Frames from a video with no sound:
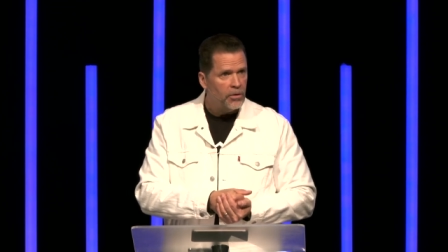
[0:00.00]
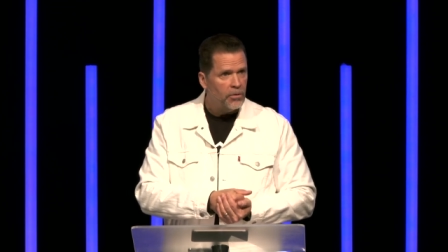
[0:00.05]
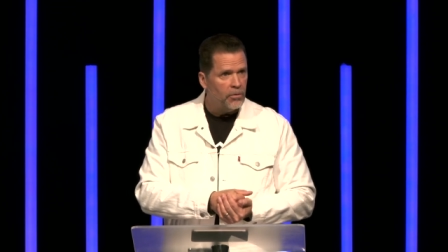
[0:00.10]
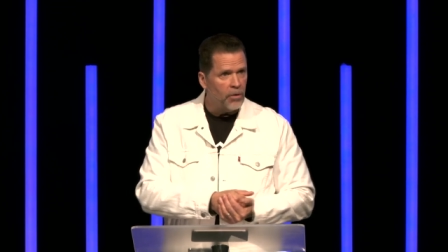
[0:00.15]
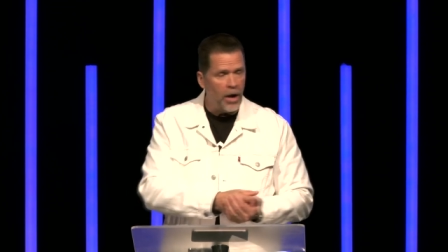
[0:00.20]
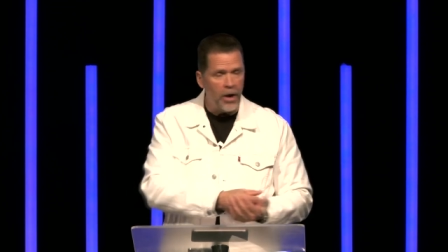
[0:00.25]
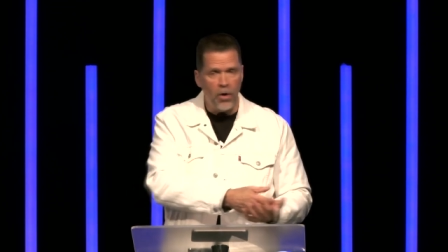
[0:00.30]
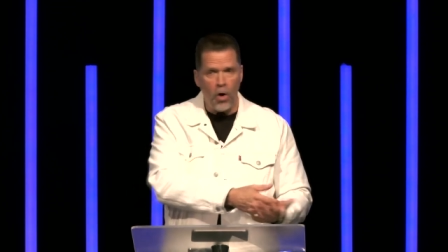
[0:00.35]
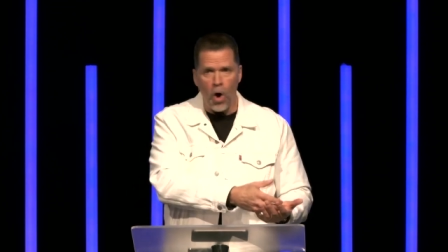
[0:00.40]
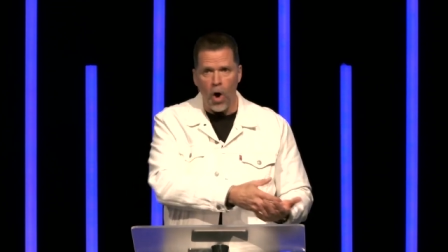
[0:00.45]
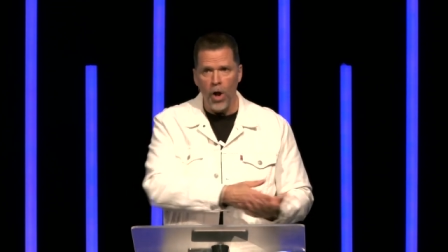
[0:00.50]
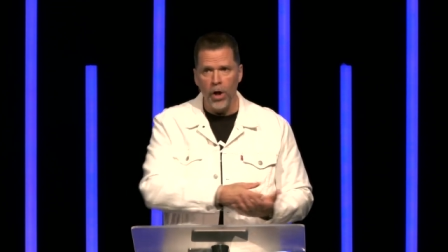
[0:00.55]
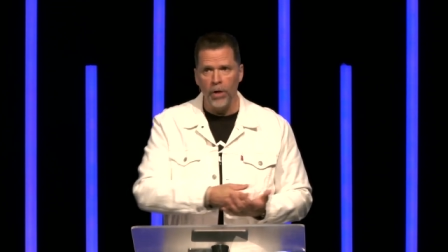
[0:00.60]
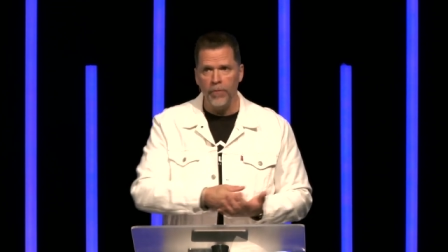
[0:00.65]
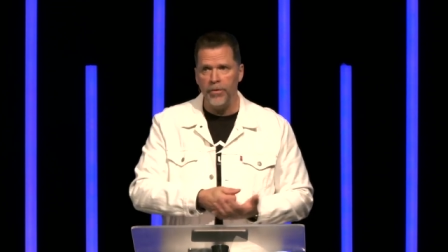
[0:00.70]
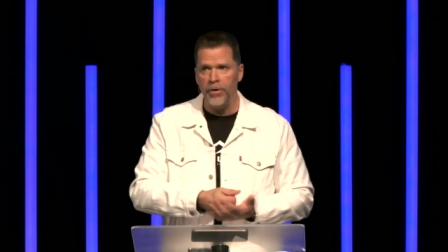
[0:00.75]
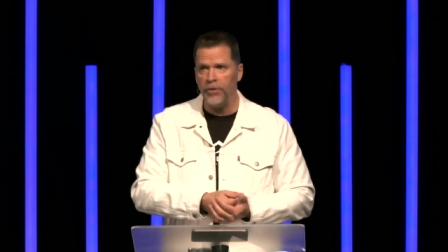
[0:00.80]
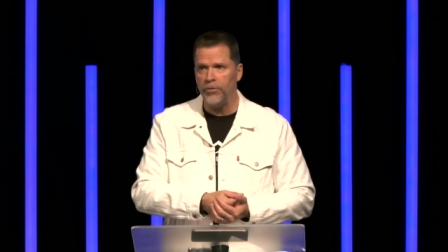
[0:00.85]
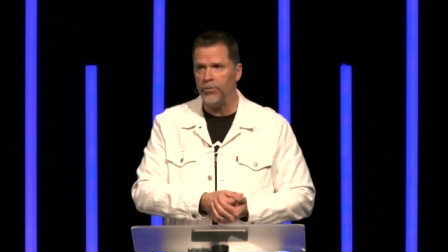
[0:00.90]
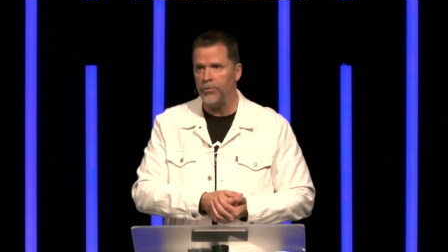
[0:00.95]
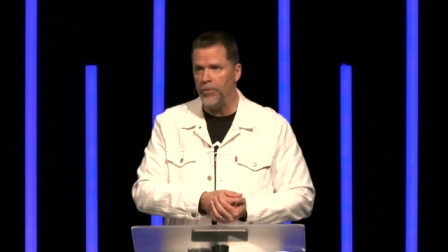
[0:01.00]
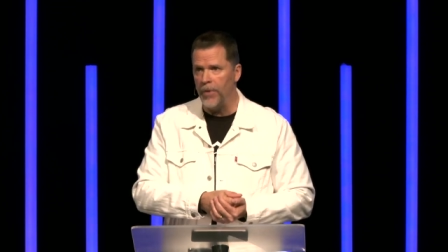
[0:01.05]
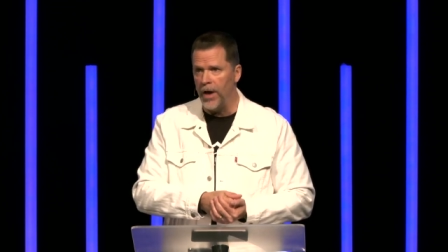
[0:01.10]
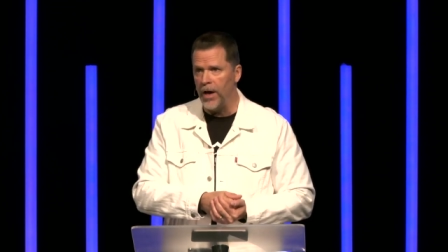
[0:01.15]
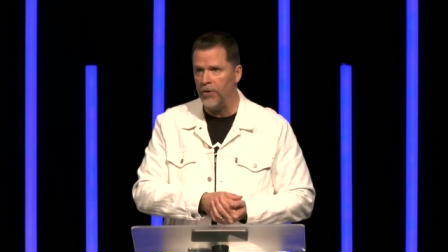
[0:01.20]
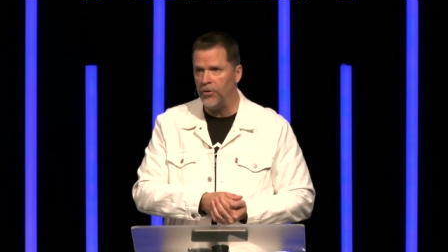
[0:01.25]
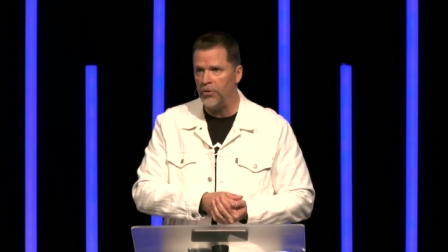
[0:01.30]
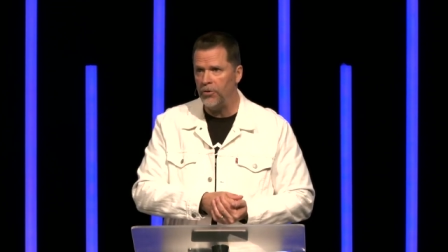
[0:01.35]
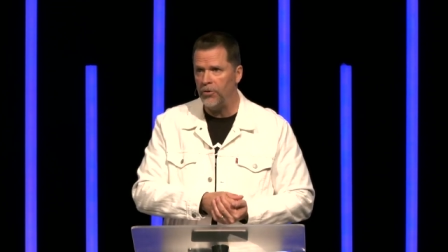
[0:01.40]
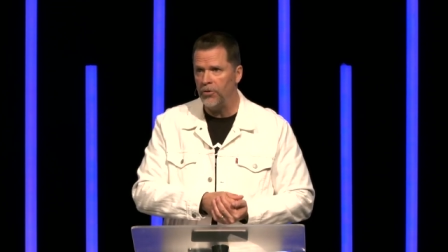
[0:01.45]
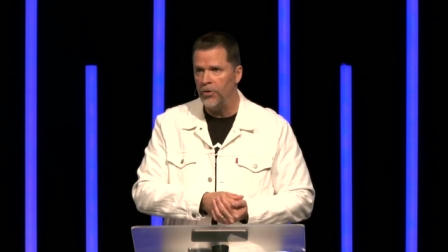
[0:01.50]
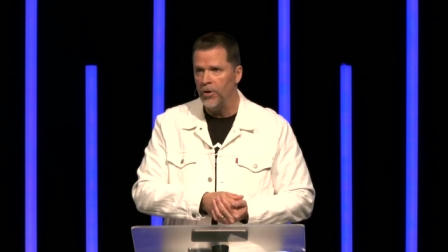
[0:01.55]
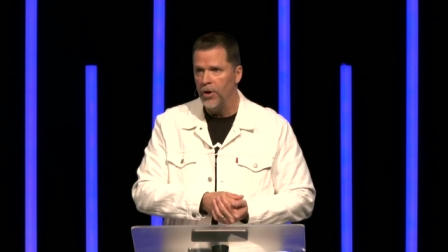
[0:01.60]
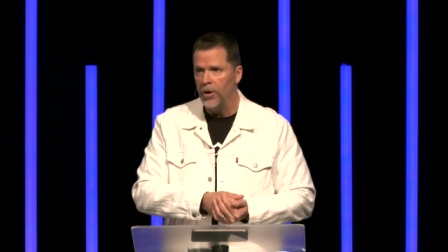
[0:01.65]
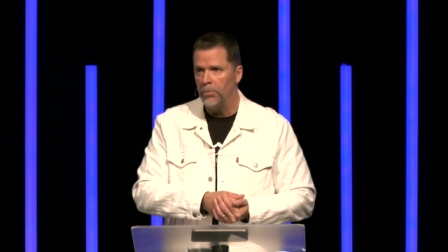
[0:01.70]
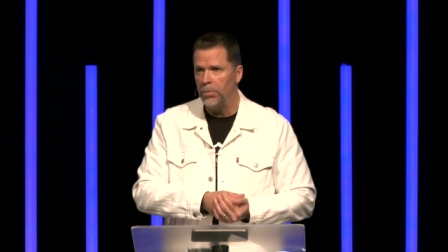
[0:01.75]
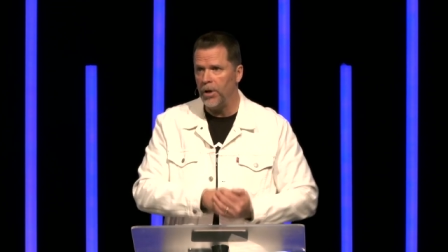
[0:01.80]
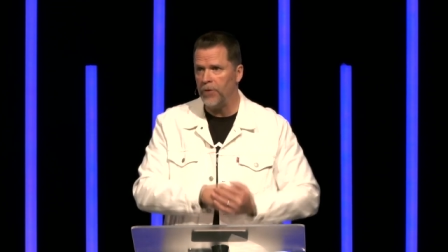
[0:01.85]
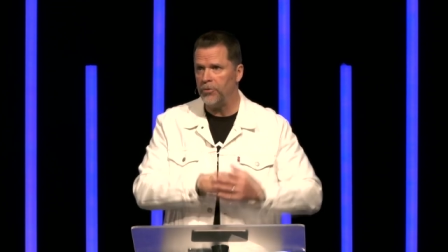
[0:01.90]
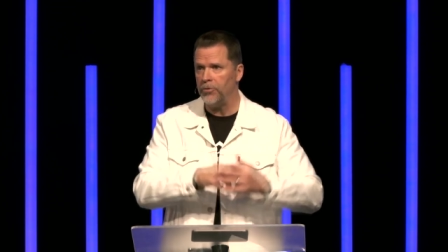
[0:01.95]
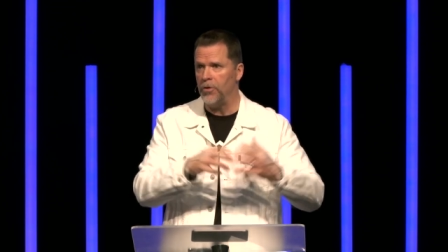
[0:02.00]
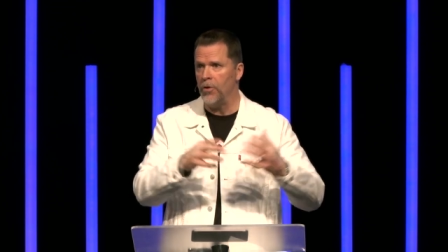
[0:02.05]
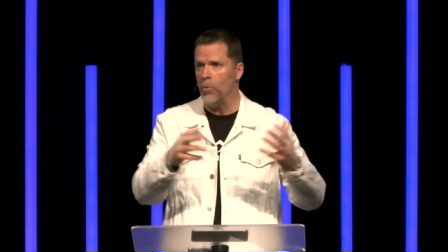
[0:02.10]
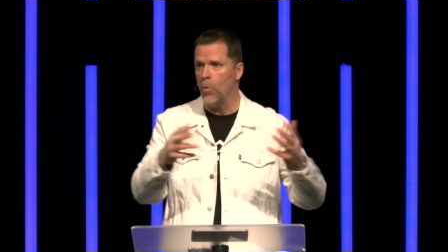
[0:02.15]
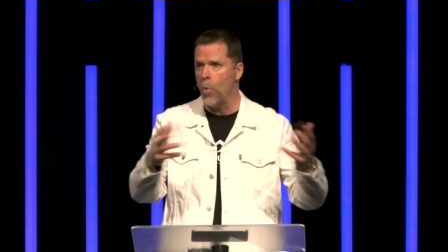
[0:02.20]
right? All of this fish, plus the